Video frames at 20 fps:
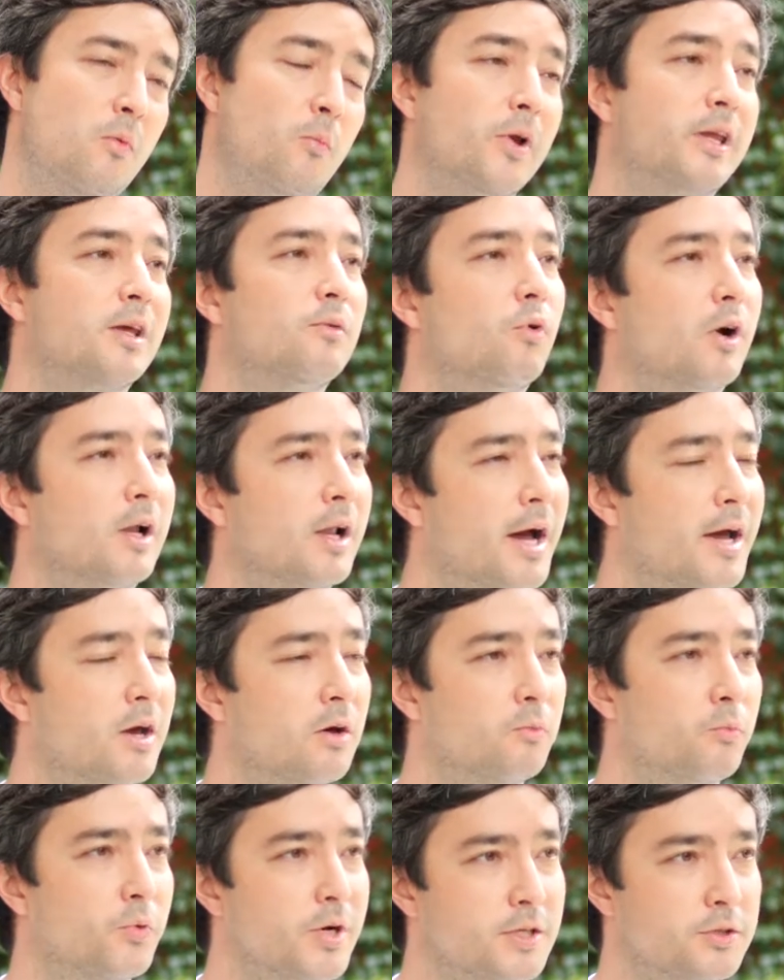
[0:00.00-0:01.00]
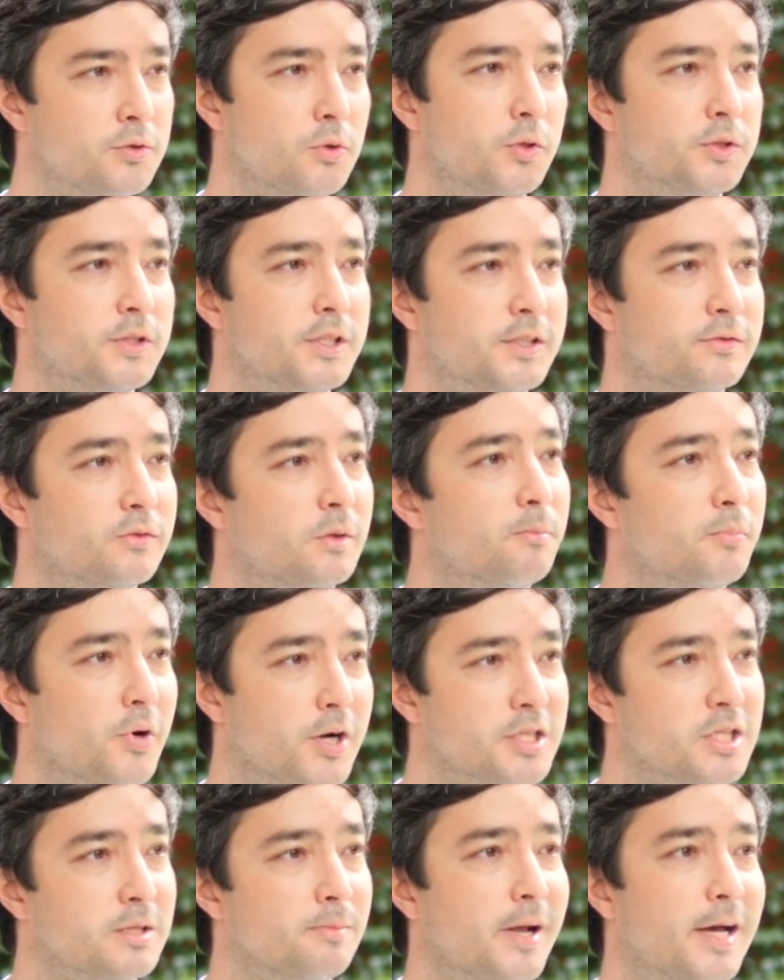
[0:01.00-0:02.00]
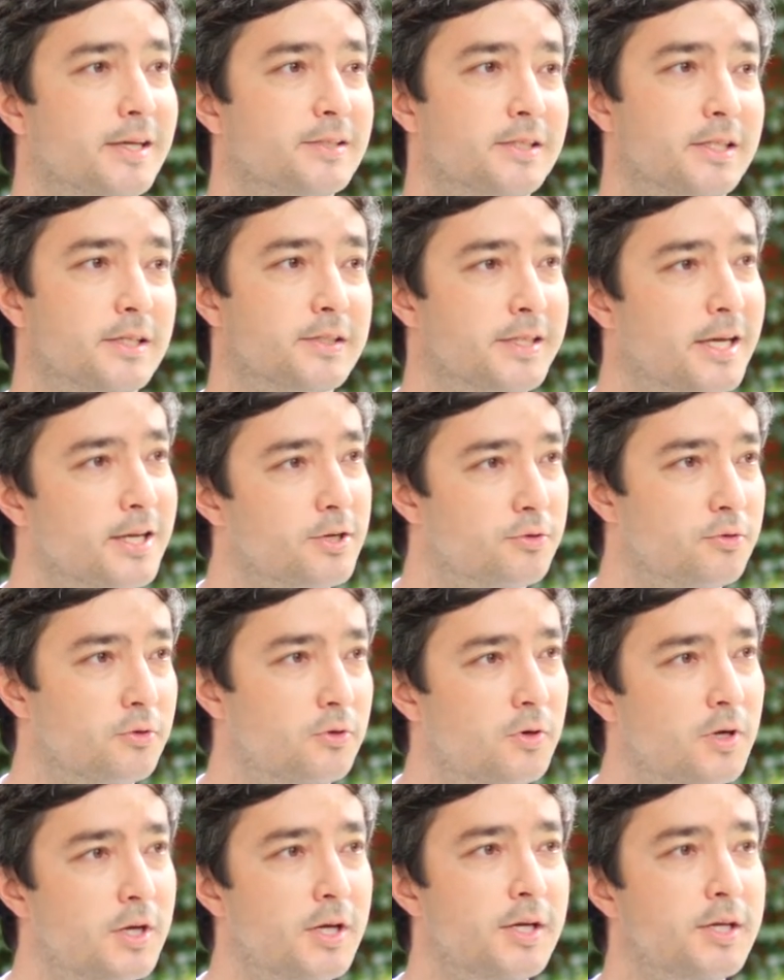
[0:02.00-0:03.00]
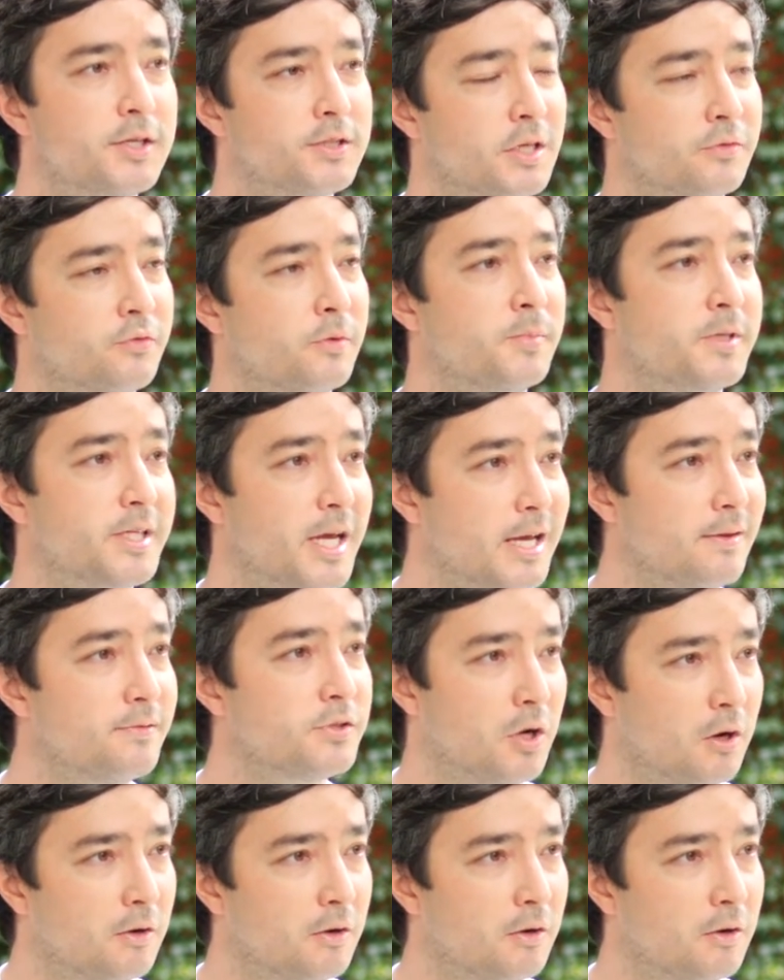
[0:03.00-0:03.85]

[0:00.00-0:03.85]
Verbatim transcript: We can rely on resources from Precious Plastic Central, so from Dave's